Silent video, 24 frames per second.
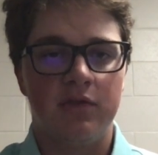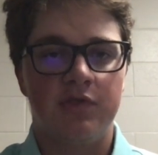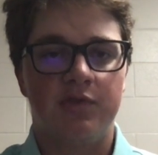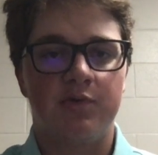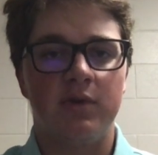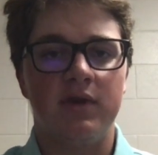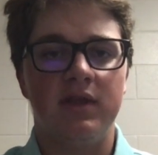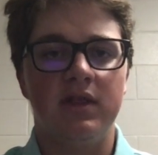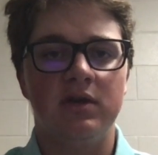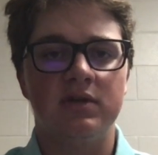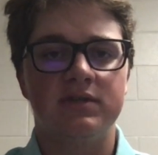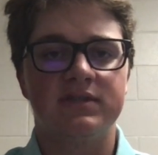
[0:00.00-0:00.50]

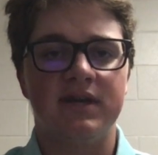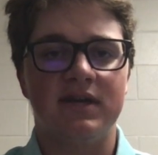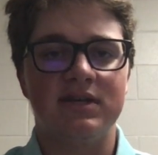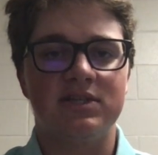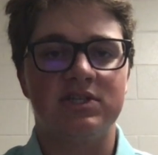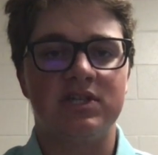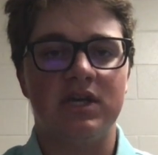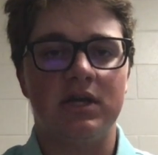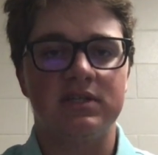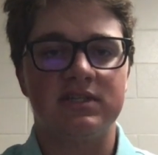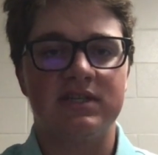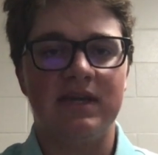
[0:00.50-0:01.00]
3 of those
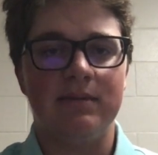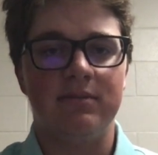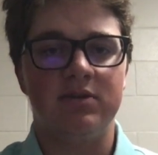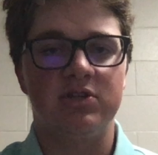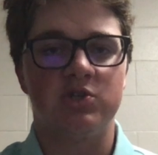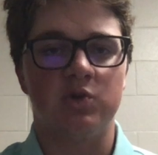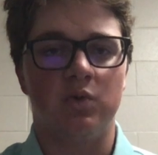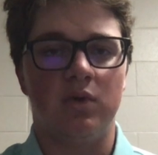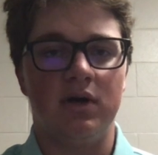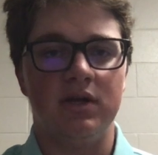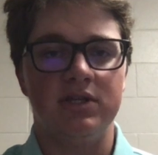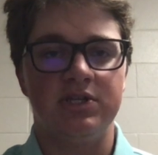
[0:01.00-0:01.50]
touchdowns came to
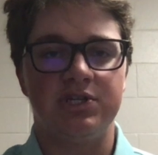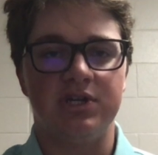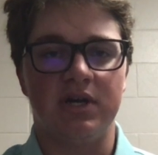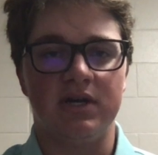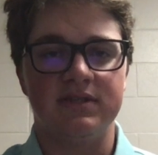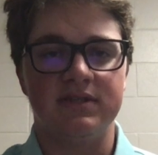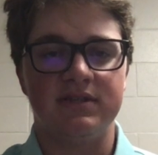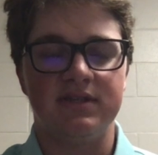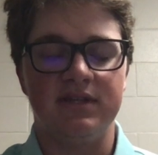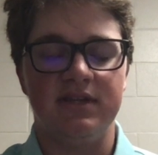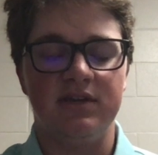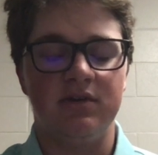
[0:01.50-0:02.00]
Juwan
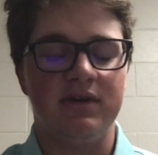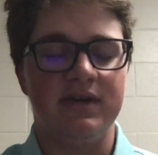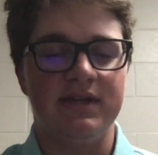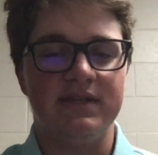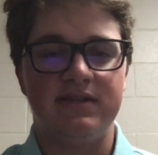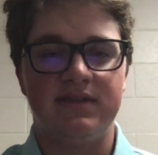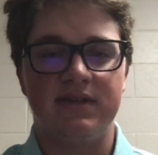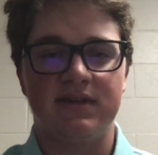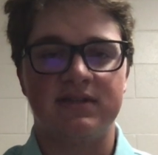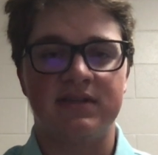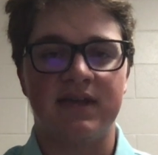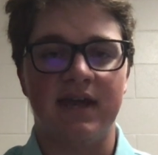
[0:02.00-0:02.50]
Johnson. He only had
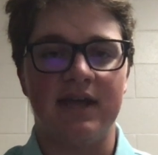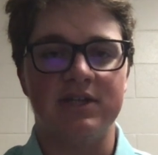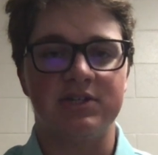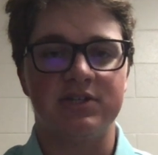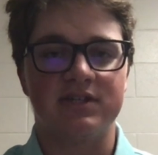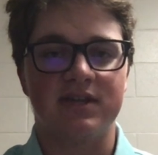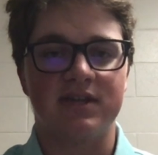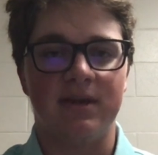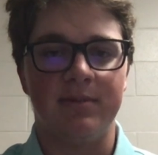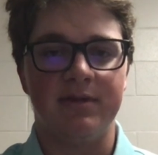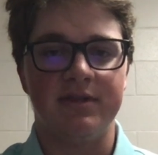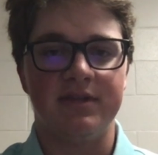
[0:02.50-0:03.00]
6
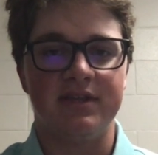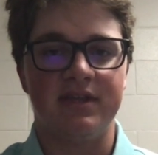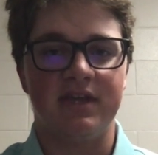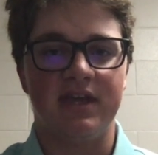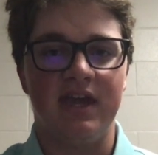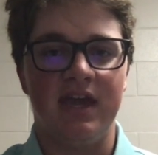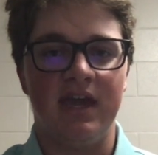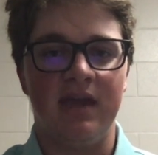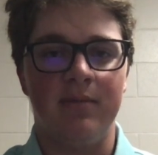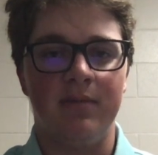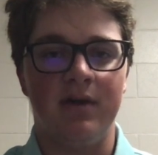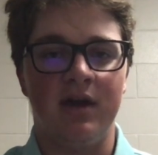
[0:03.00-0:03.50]
catches coming to the
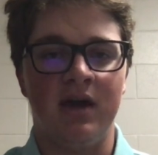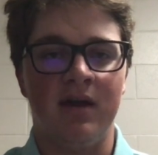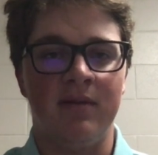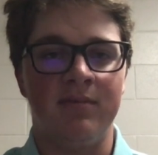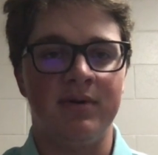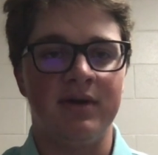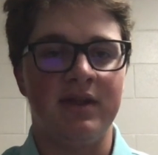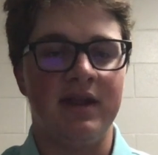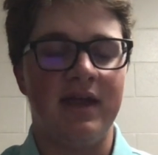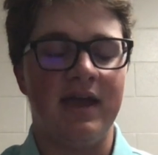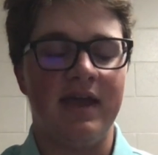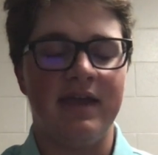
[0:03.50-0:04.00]
game,
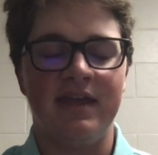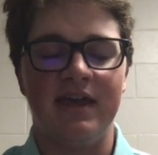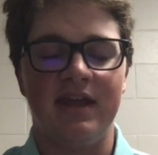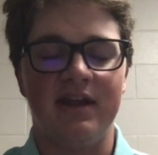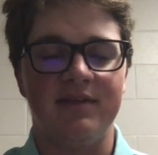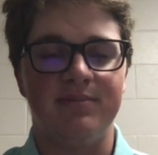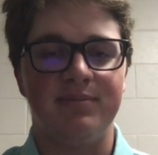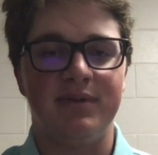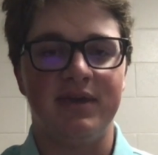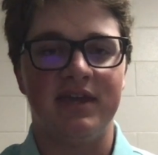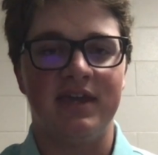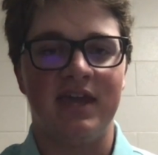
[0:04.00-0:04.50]
but he had
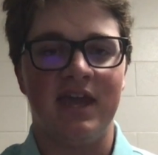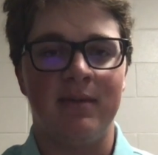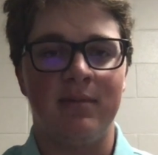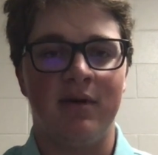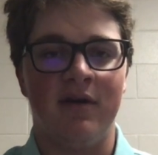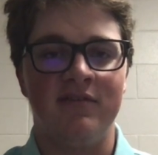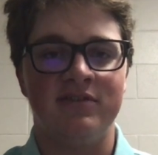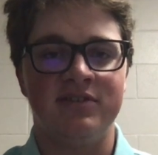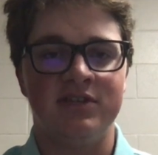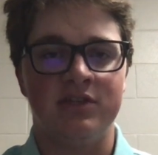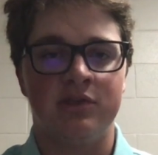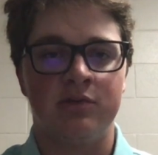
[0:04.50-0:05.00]
a big game,
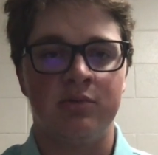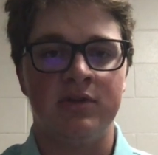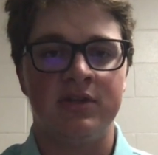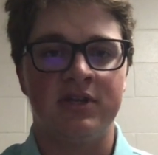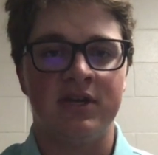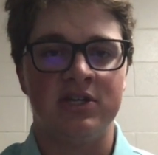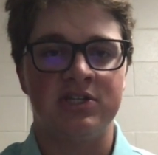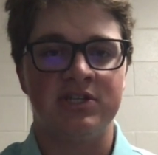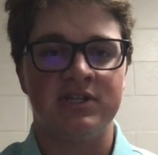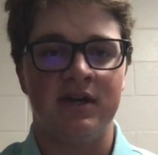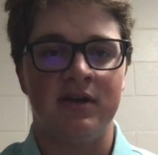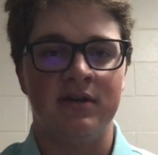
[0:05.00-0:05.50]
obviously 3
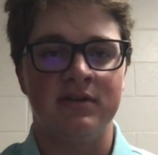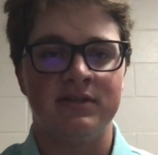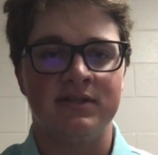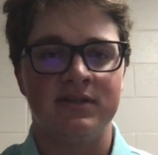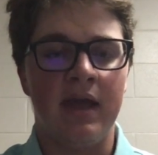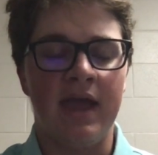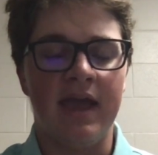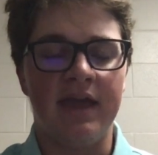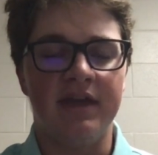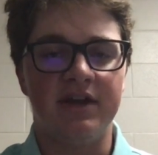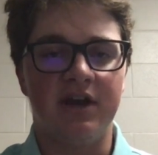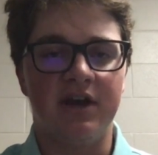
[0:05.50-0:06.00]
touchdowns
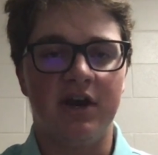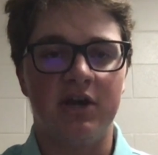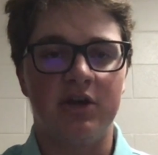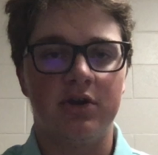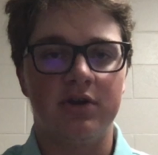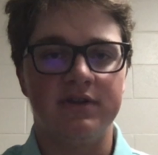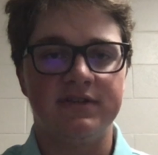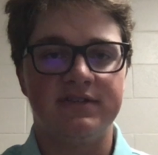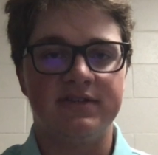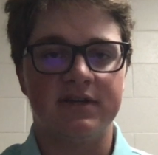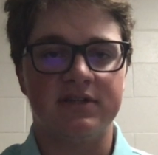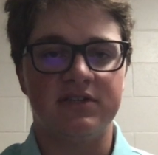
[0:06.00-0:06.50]
and
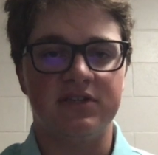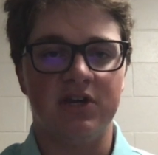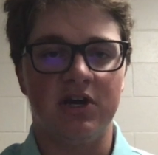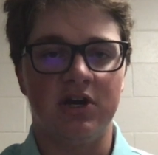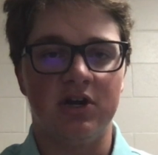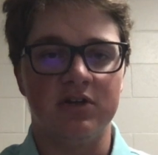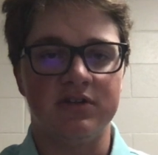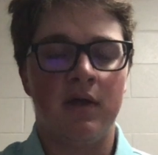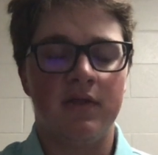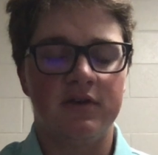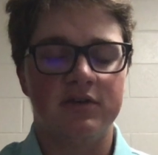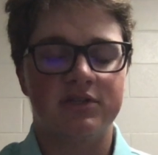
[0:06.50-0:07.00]
106 yards.